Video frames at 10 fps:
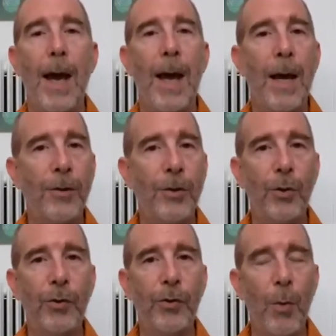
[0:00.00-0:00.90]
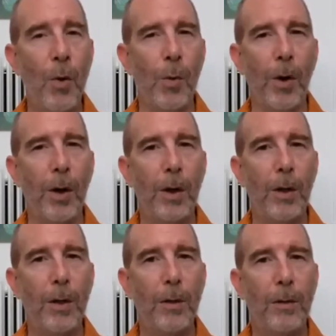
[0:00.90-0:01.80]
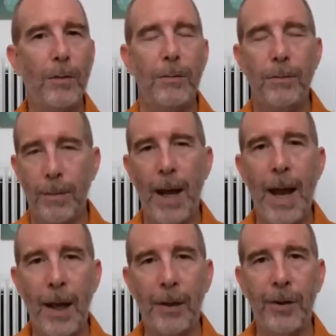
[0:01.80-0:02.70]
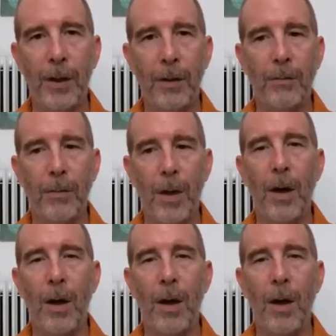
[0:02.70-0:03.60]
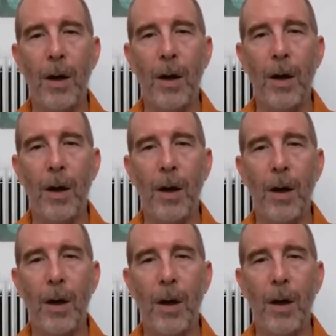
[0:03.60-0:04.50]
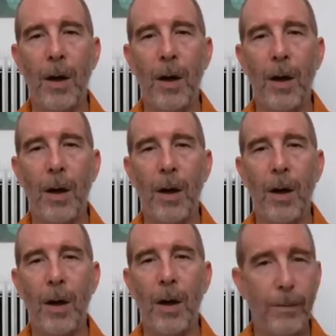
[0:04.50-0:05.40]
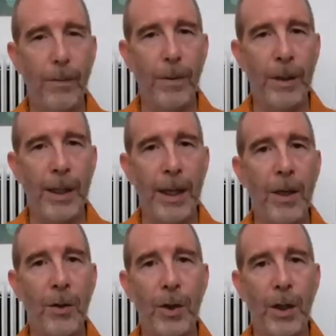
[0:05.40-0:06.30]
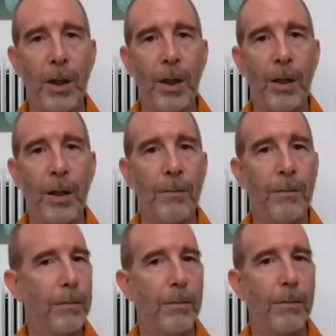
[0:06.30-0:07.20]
and do some homework by asking those who have engaged in